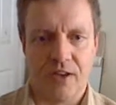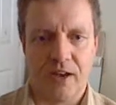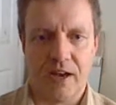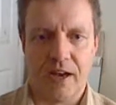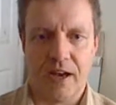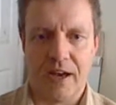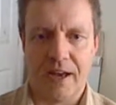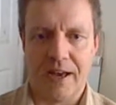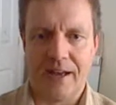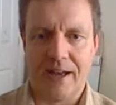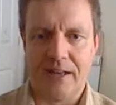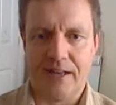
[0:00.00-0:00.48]

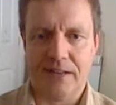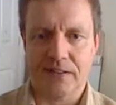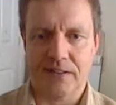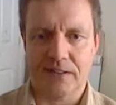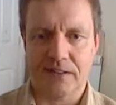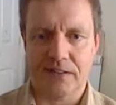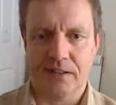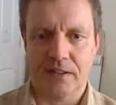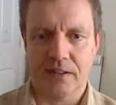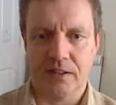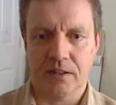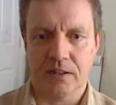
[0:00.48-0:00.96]

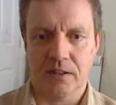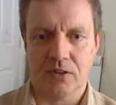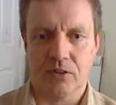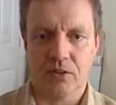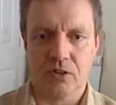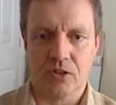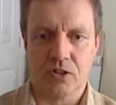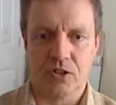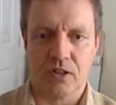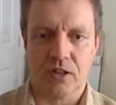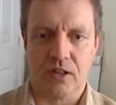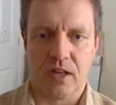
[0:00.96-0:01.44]
and in the
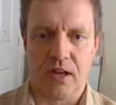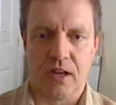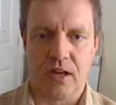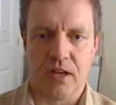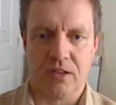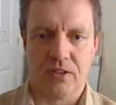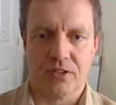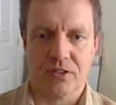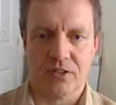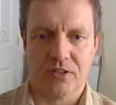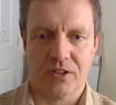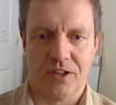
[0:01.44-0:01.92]
course of
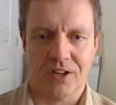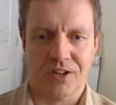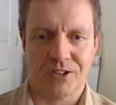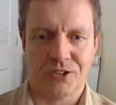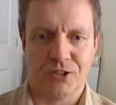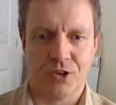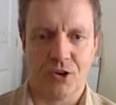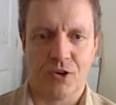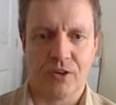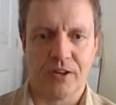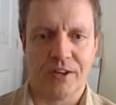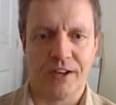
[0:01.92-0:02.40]
that
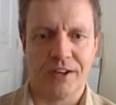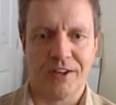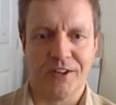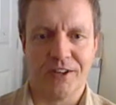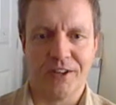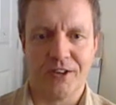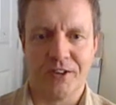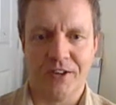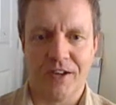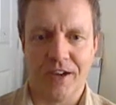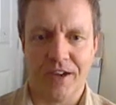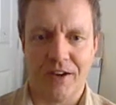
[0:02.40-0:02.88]
talking
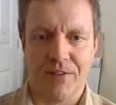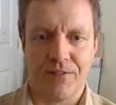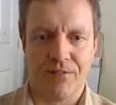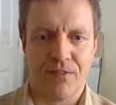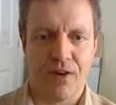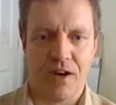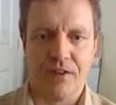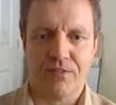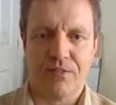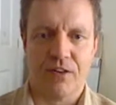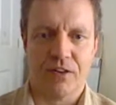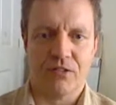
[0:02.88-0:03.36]
you get
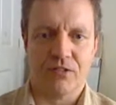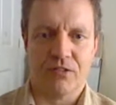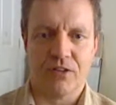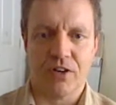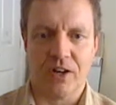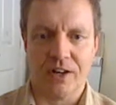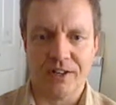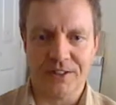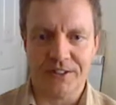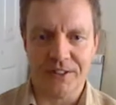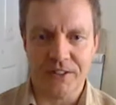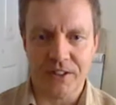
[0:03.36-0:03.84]
500
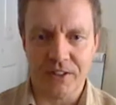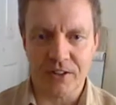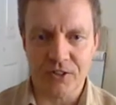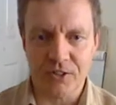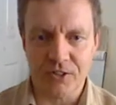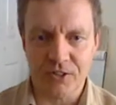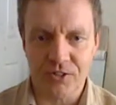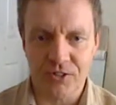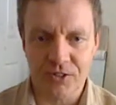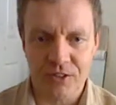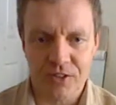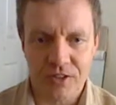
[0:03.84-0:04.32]

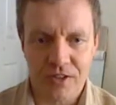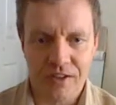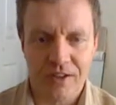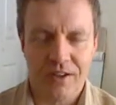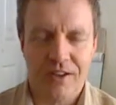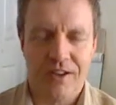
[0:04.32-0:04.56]
ideas,